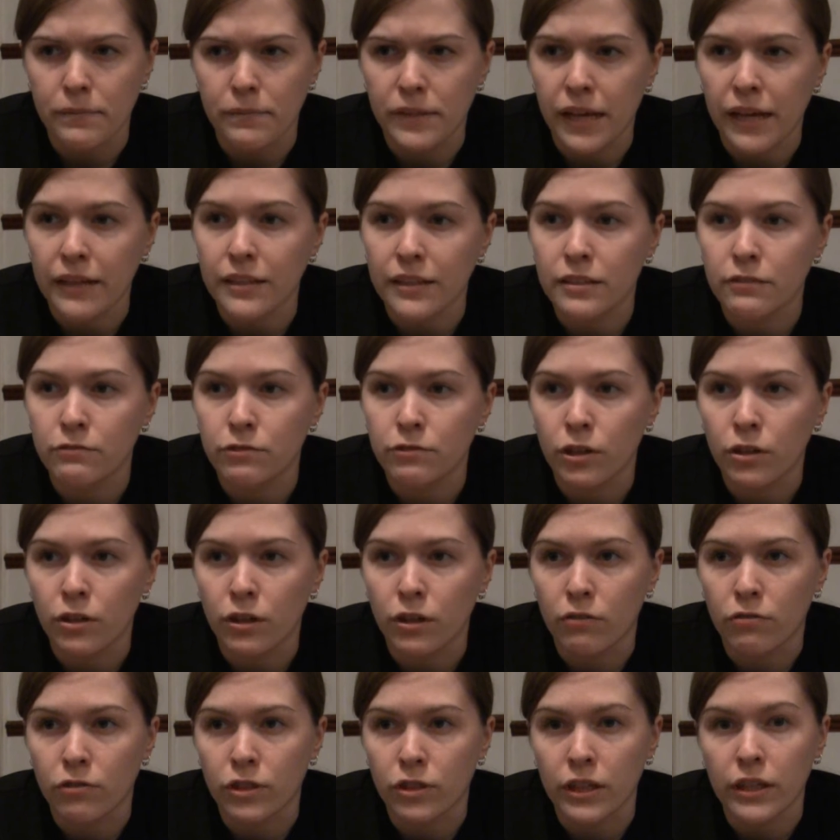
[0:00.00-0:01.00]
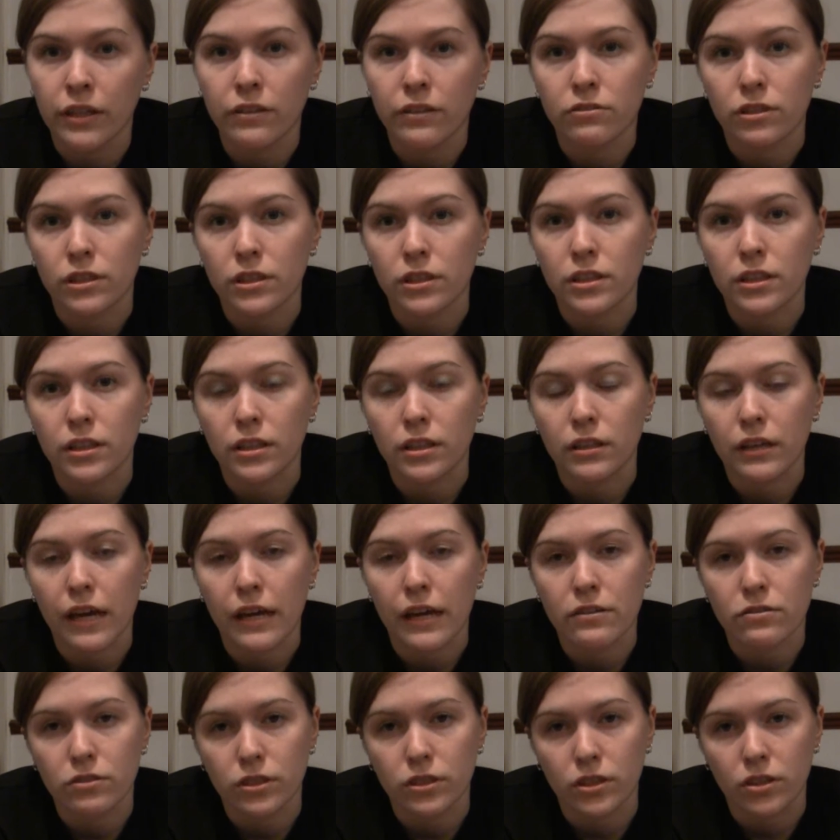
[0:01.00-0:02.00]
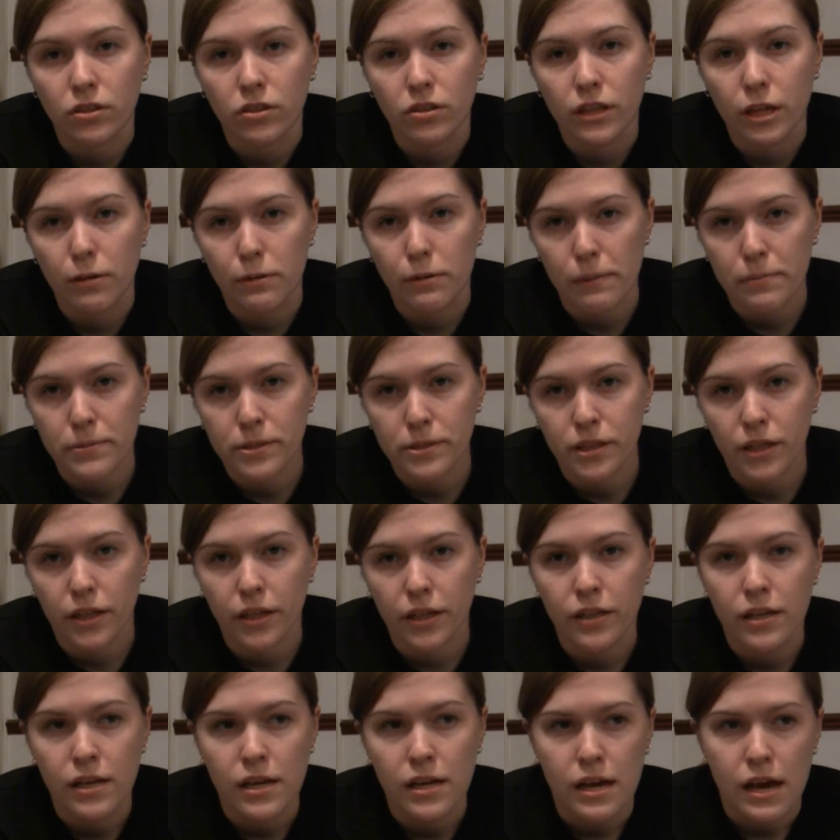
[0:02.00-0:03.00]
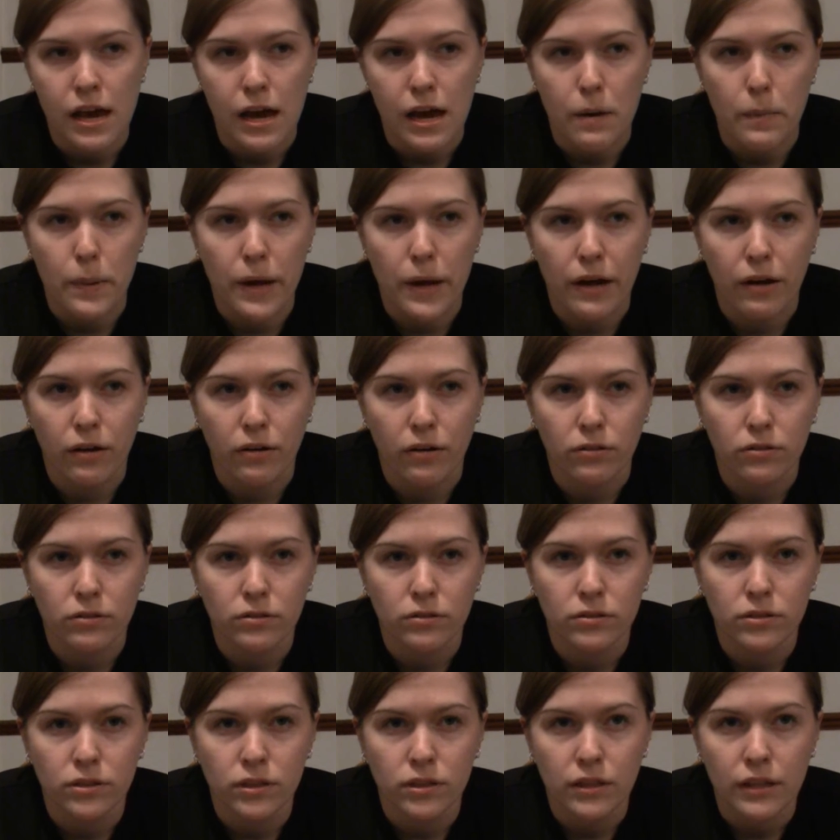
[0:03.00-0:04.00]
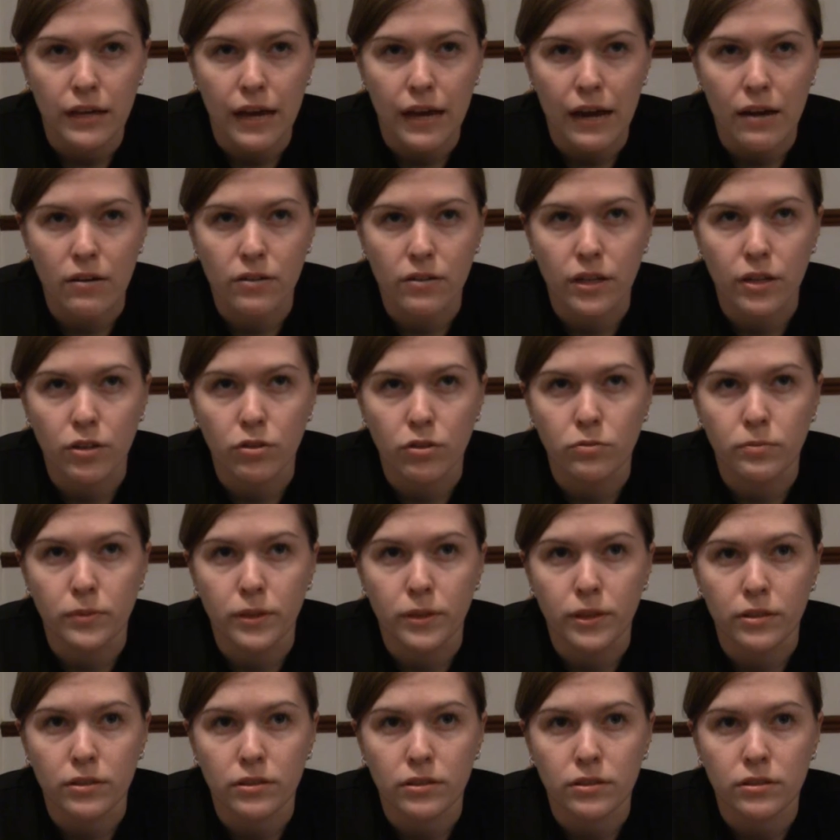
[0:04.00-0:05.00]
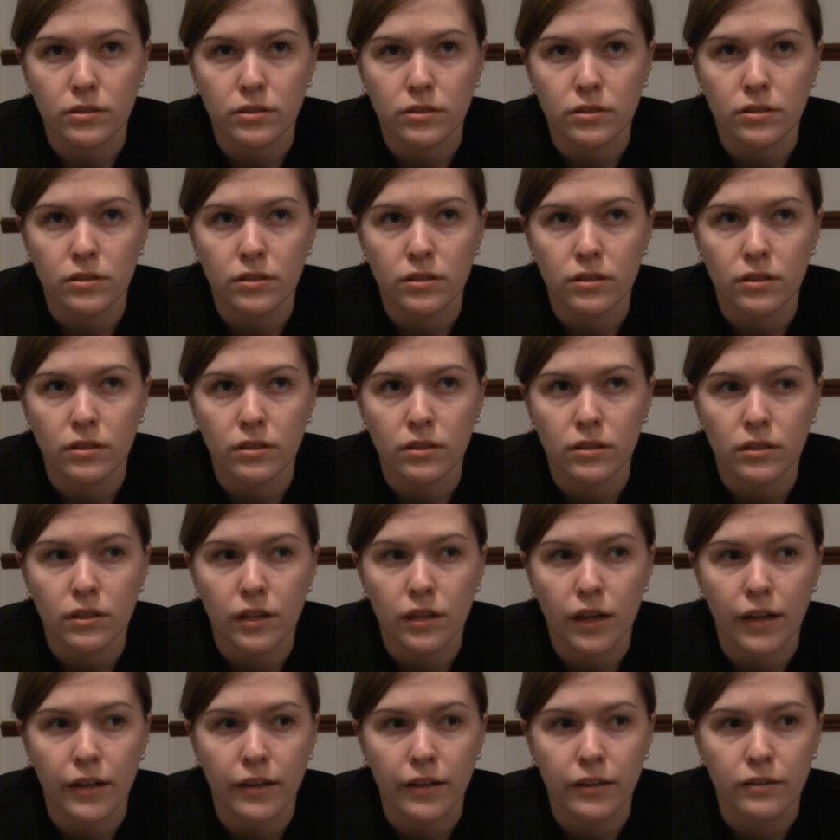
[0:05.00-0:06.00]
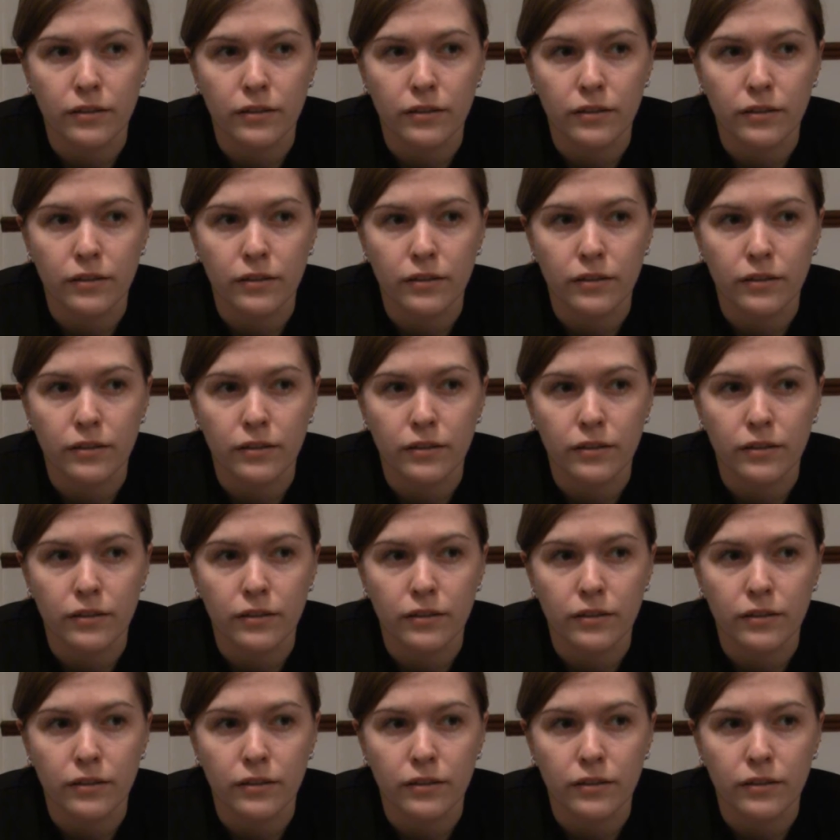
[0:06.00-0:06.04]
They actually wrote a really interesting entry on their website about how they almost kind